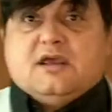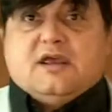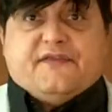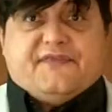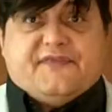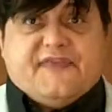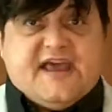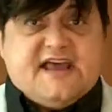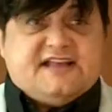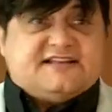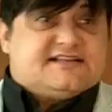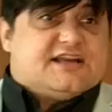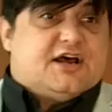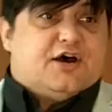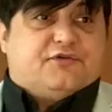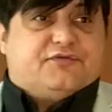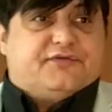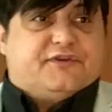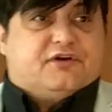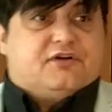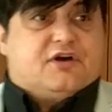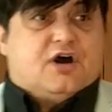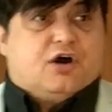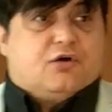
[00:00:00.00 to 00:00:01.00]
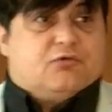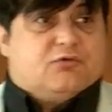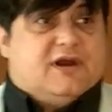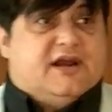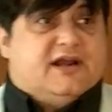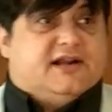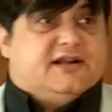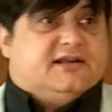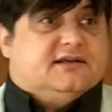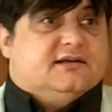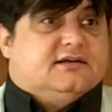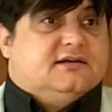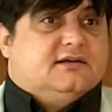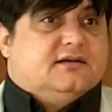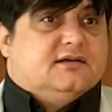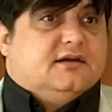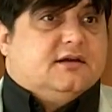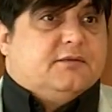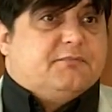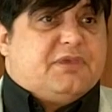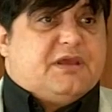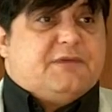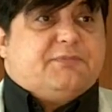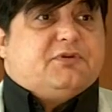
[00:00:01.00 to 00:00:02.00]
That's out there already.
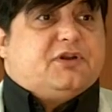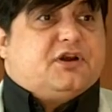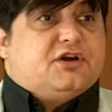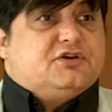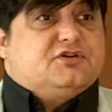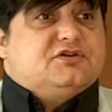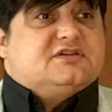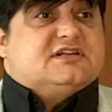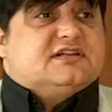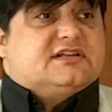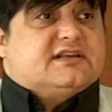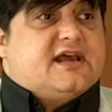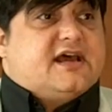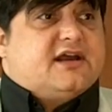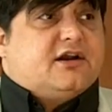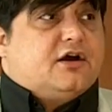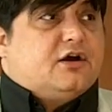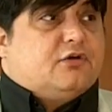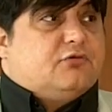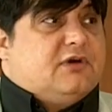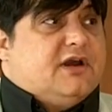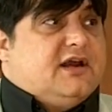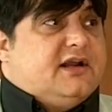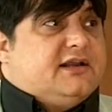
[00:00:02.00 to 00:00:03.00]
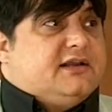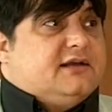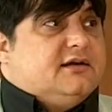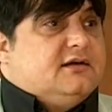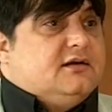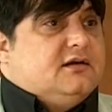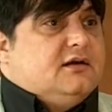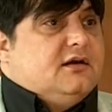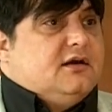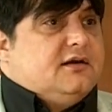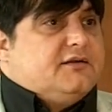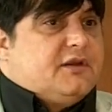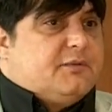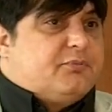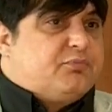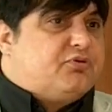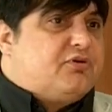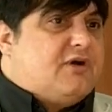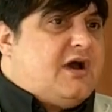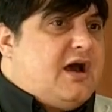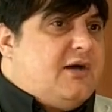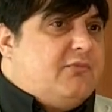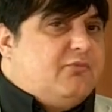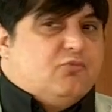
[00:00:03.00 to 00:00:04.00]
People are using that already. The
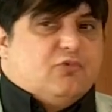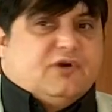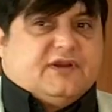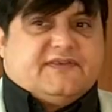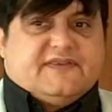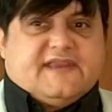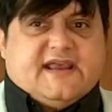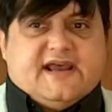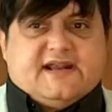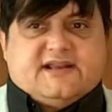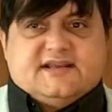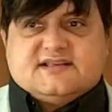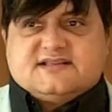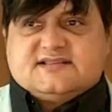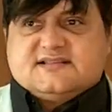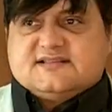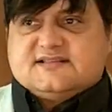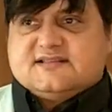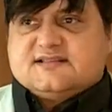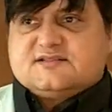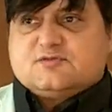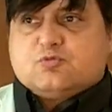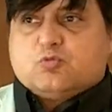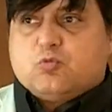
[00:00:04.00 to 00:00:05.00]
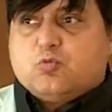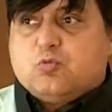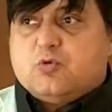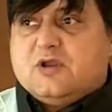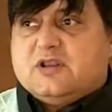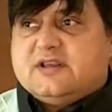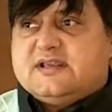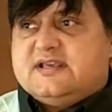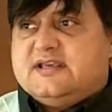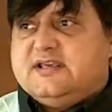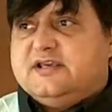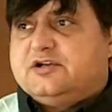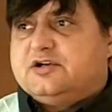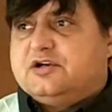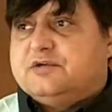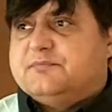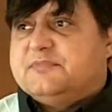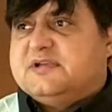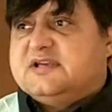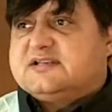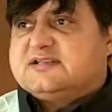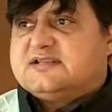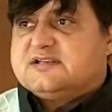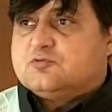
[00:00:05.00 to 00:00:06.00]
problem with that is it's really hit or
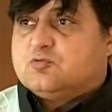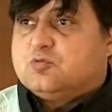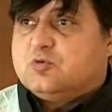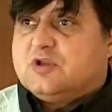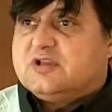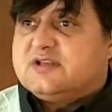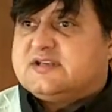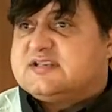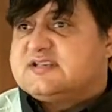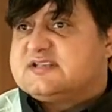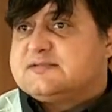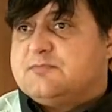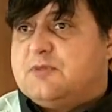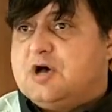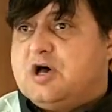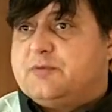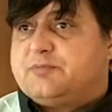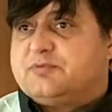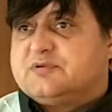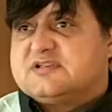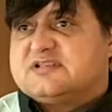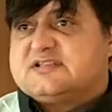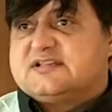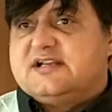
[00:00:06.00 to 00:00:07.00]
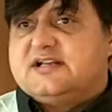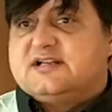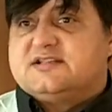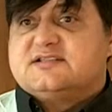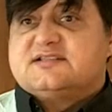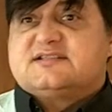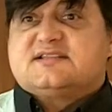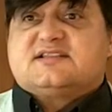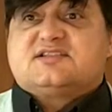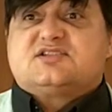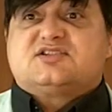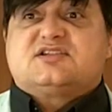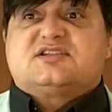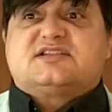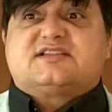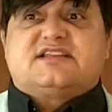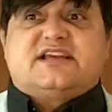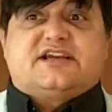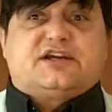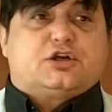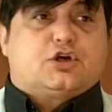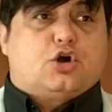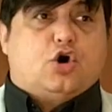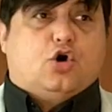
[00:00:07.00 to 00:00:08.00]
miss. It's really small percentages. It's just
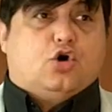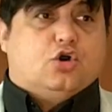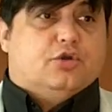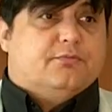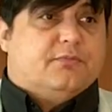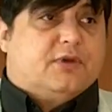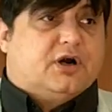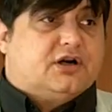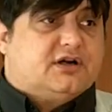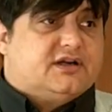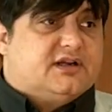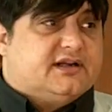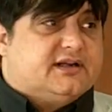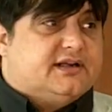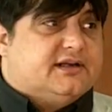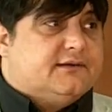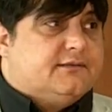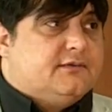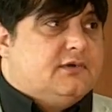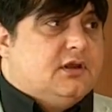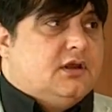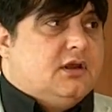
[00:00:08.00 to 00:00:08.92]
like cold marketing.